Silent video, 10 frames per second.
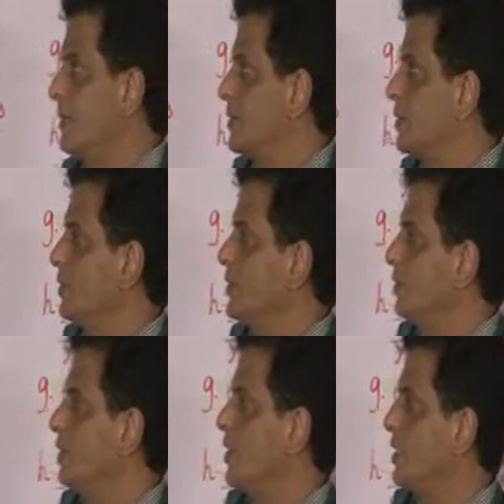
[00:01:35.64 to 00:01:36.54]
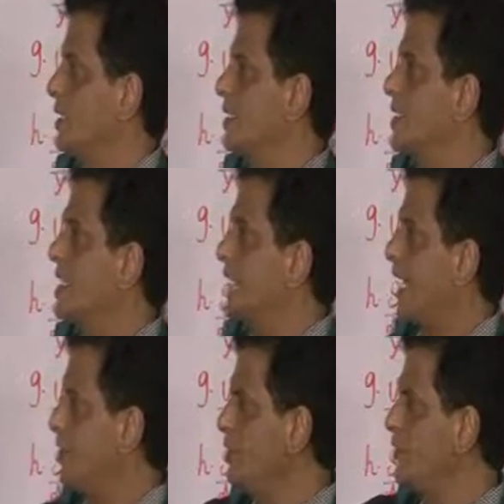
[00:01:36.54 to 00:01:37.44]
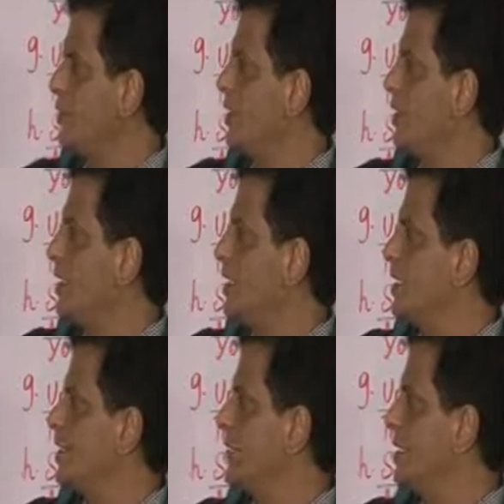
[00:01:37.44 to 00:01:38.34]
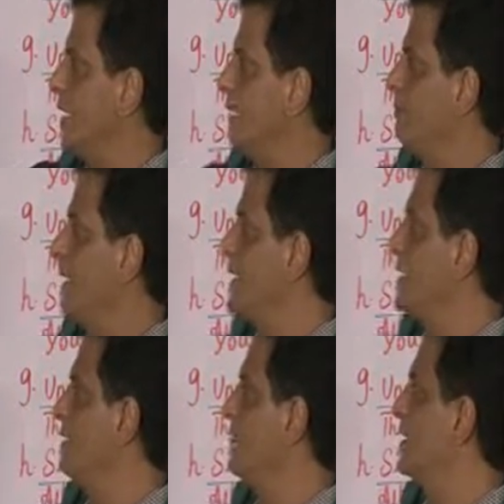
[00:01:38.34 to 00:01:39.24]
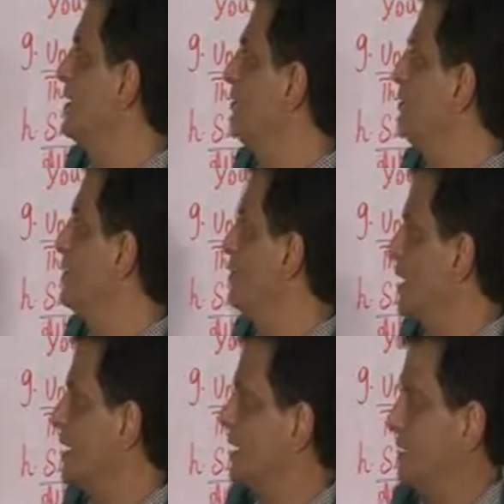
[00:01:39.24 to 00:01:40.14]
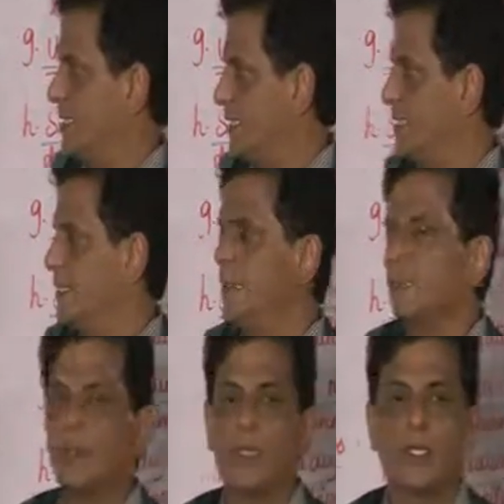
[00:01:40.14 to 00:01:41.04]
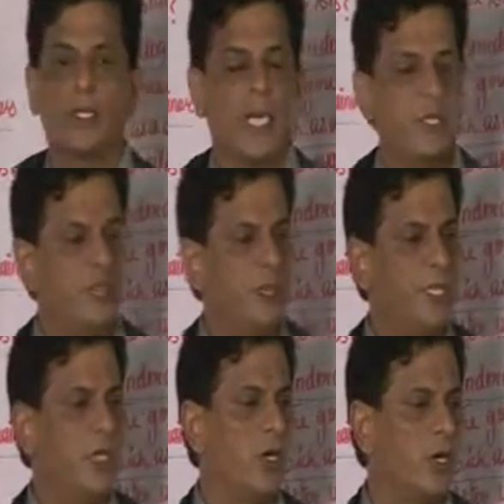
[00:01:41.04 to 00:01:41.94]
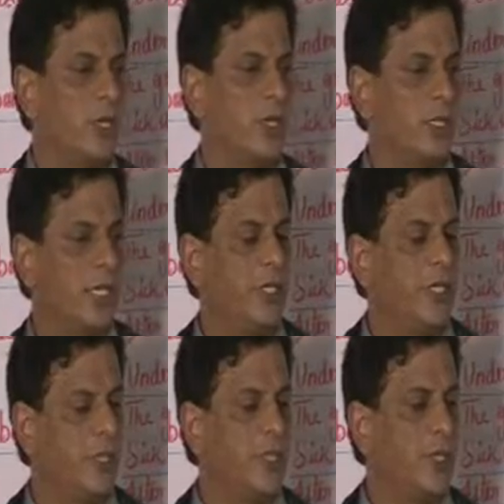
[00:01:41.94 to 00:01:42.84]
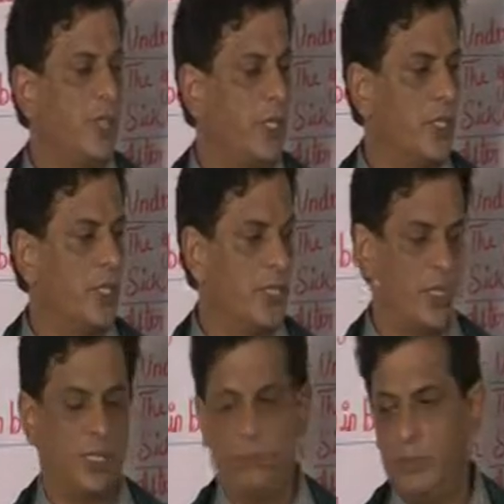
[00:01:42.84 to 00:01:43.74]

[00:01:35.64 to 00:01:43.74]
So, do the honors. Can you do the honors today by serving the food to the guests? Can you be the honors?